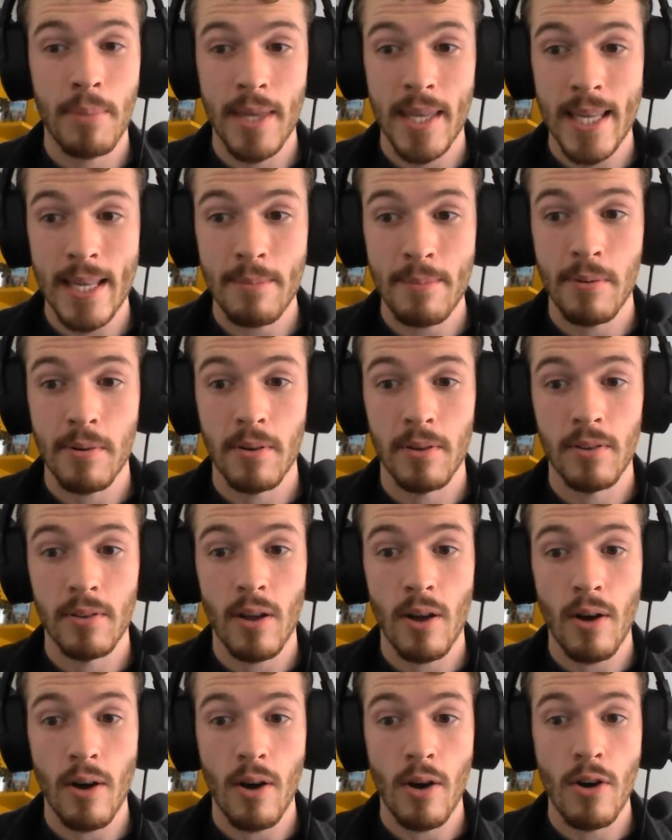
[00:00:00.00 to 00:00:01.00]
People
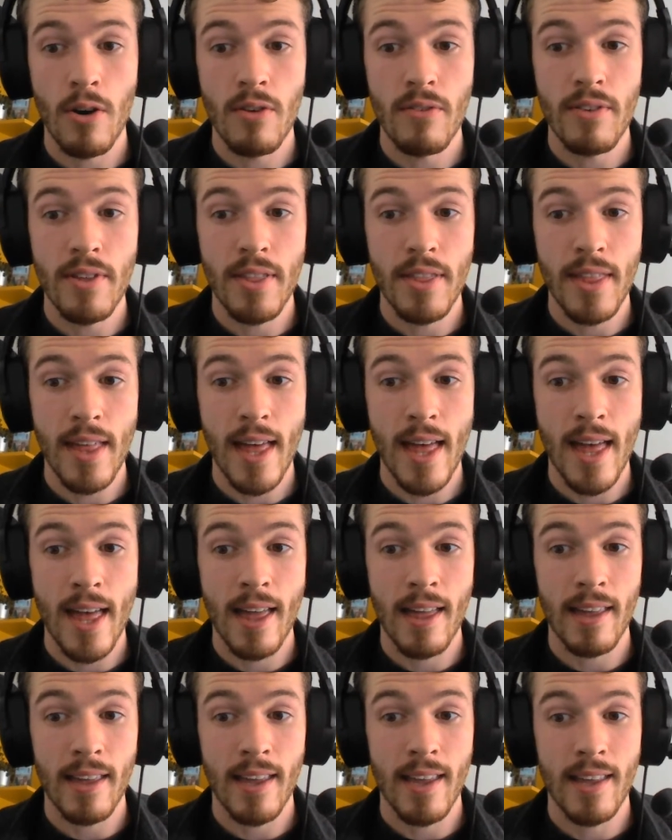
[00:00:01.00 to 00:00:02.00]
over
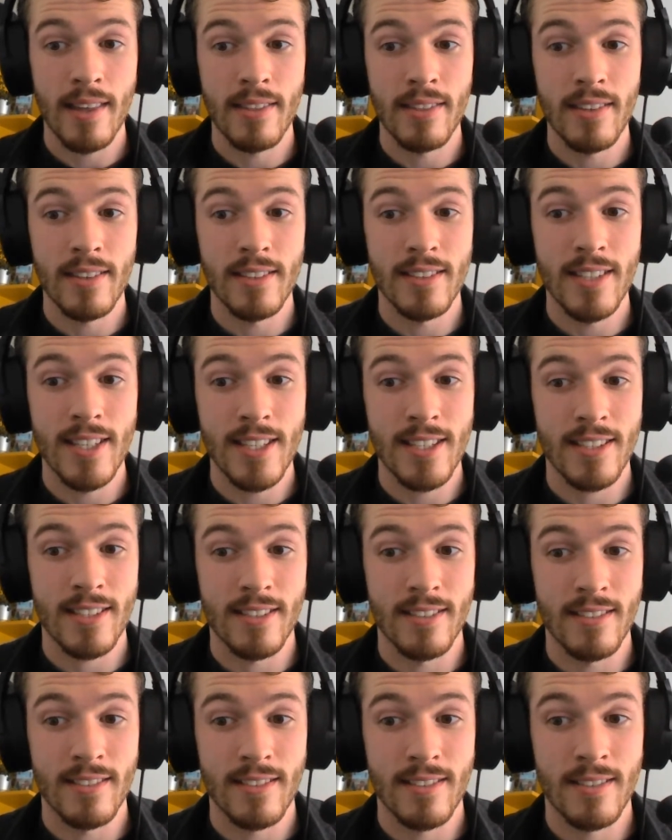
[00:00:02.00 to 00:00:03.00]
there in the
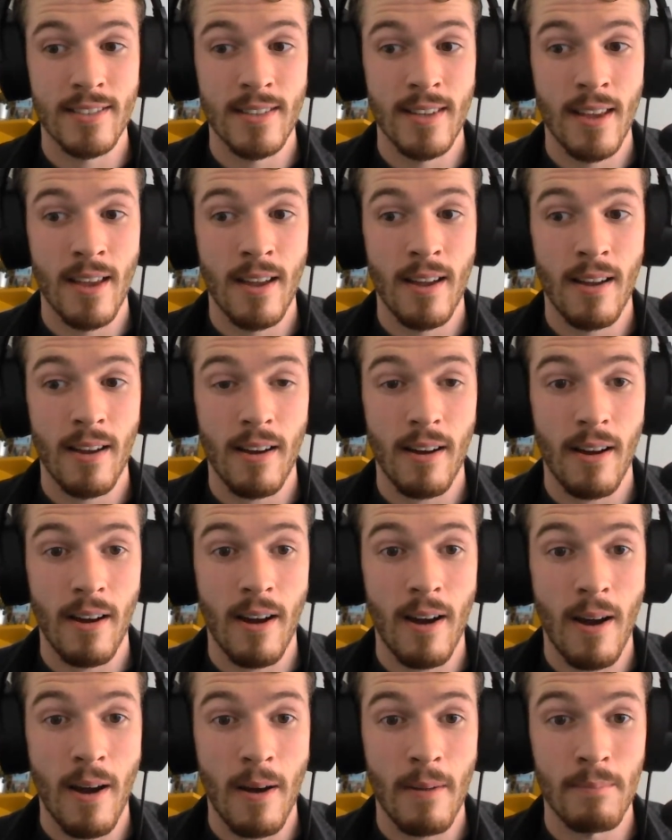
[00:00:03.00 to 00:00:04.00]
distance
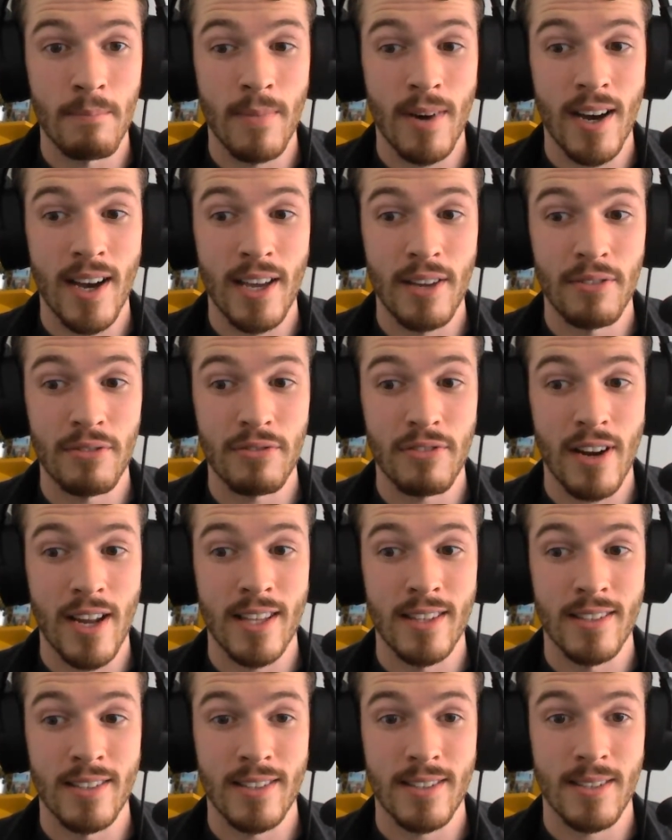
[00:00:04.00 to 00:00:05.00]
are my
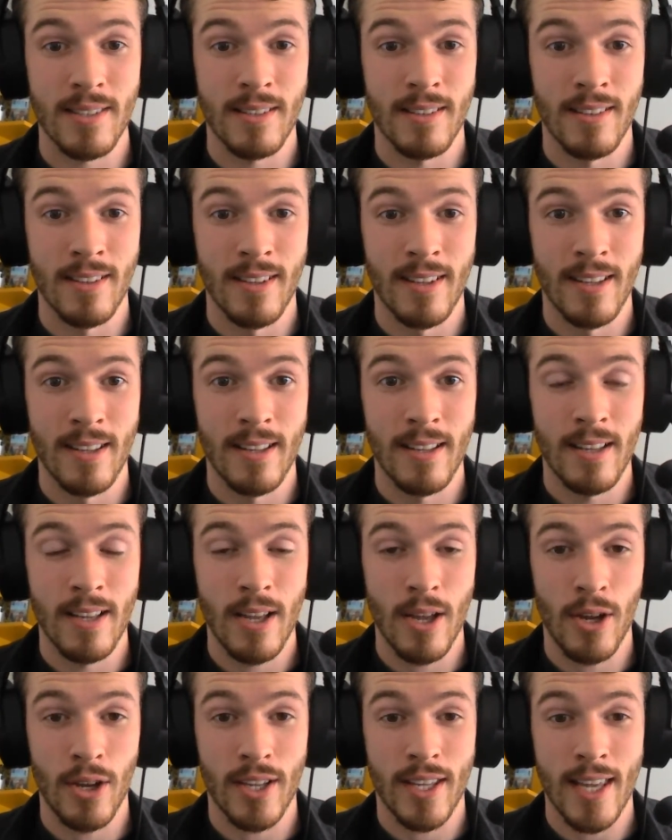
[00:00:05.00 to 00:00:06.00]
friends.
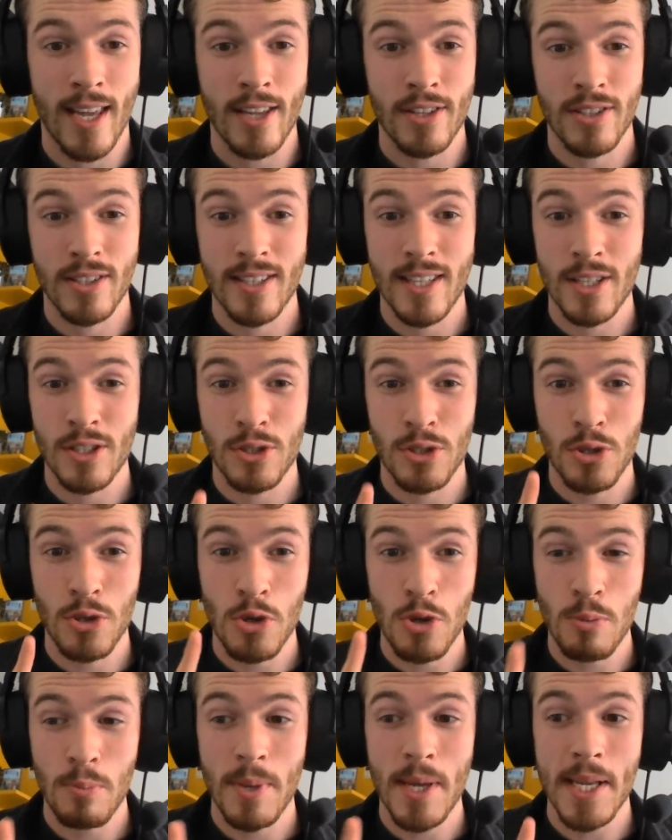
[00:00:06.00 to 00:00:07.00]
Okay, so there's
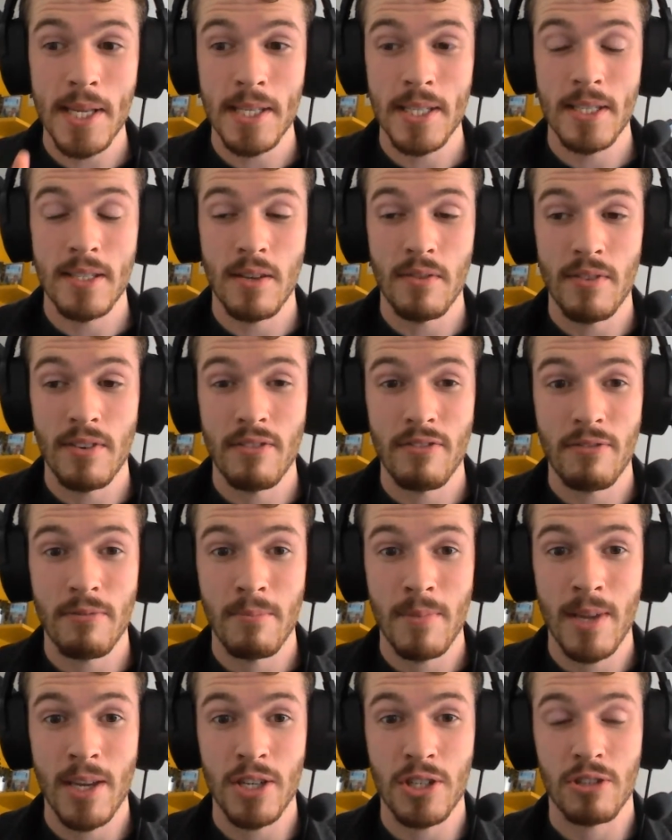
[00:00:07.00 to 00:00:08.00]
two pieces of
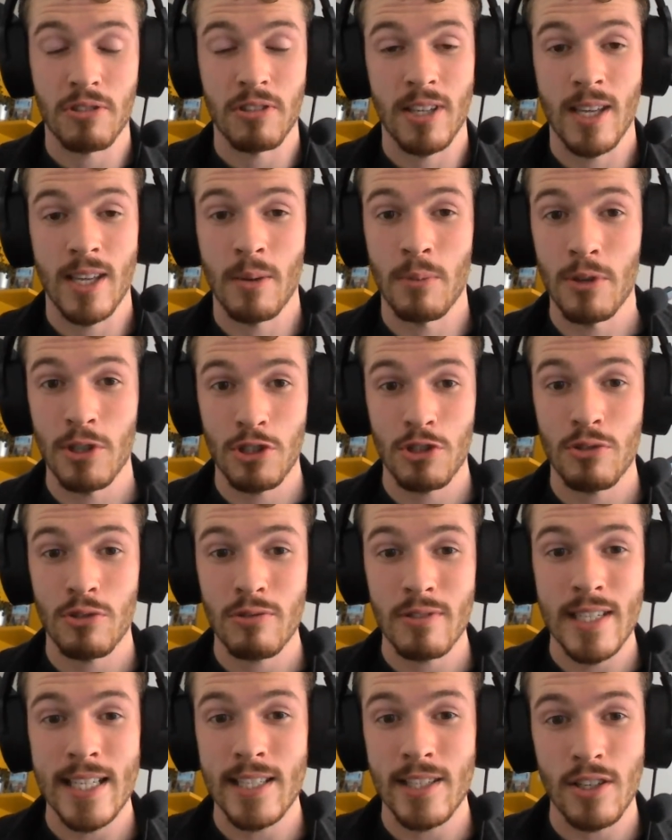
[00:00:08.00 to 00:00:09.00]
information here which
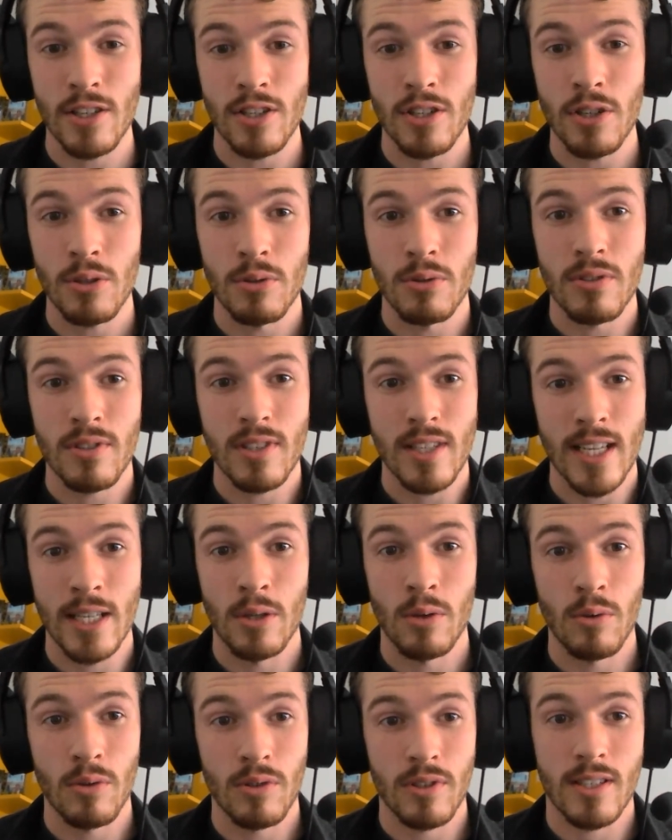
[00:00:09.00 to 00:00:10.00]
you need to use in
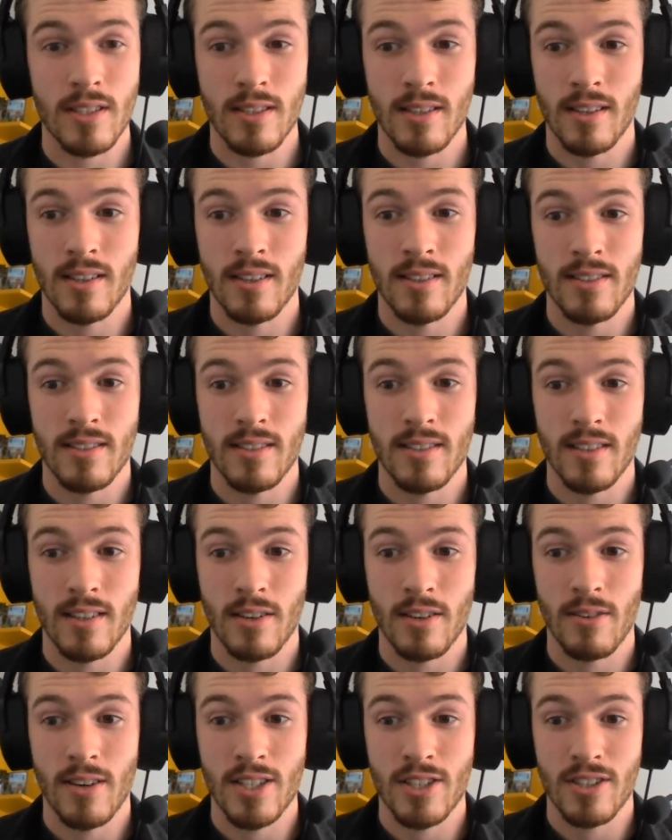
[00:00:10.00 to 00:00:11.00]
order to
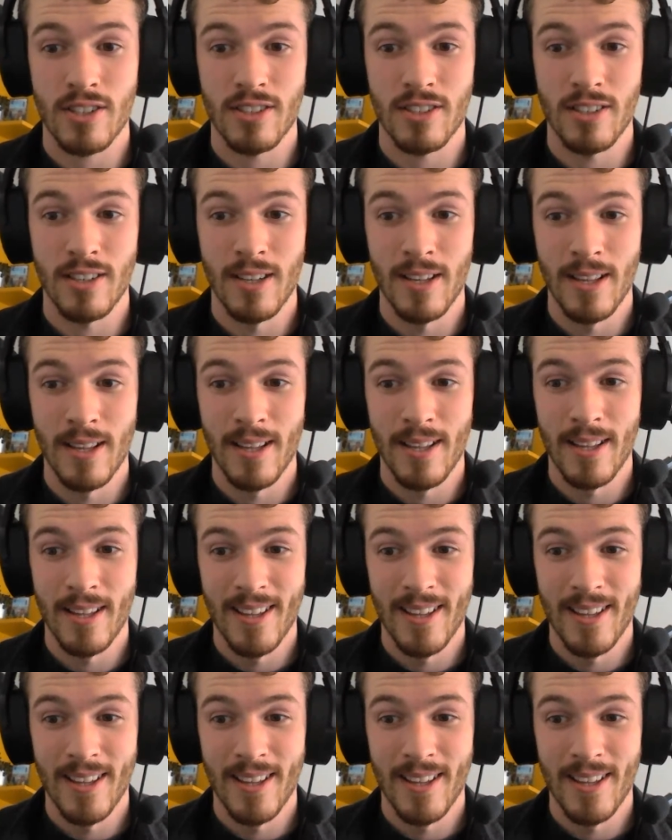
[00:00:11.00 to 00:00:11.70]
answer the question.